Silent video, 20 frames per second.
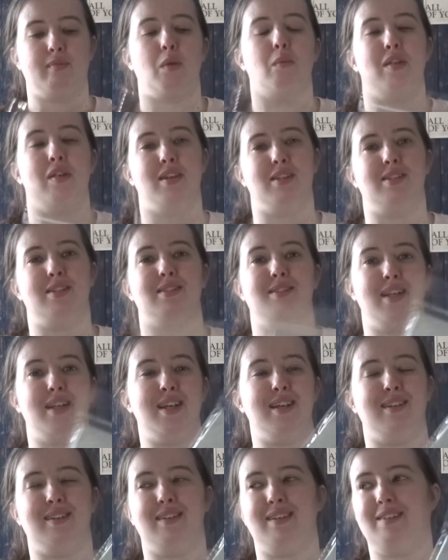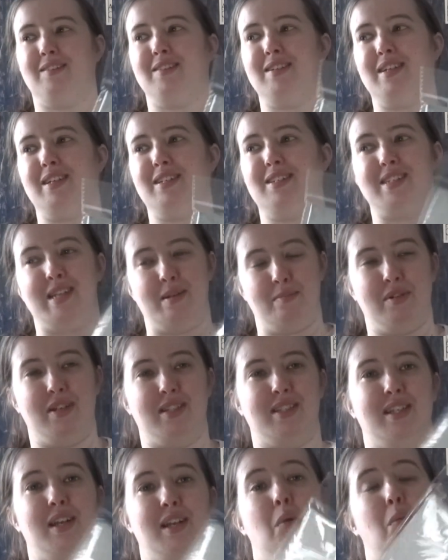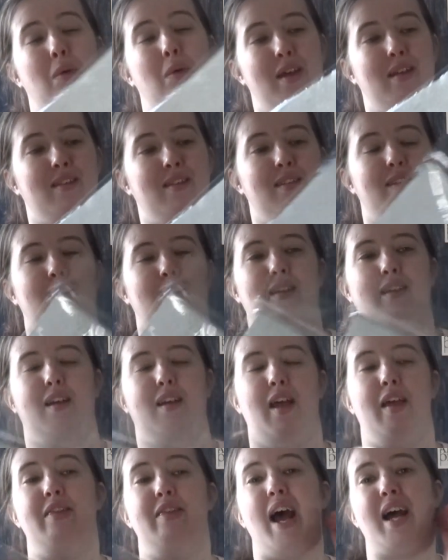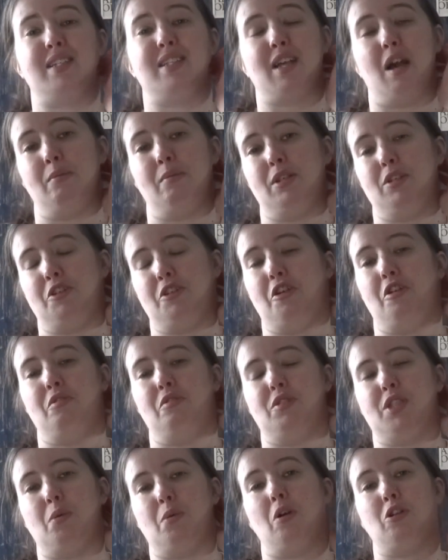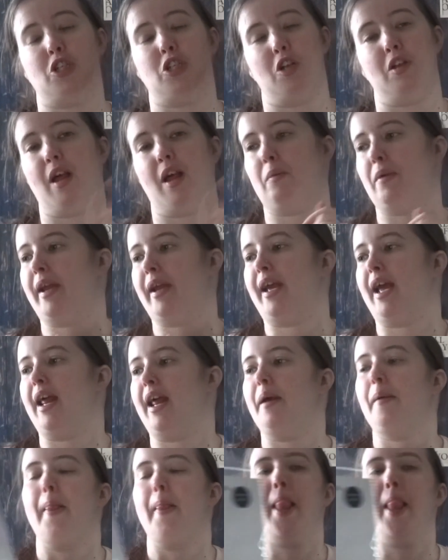with his christening present with. And that's coming too, so I'll show you that when I get it.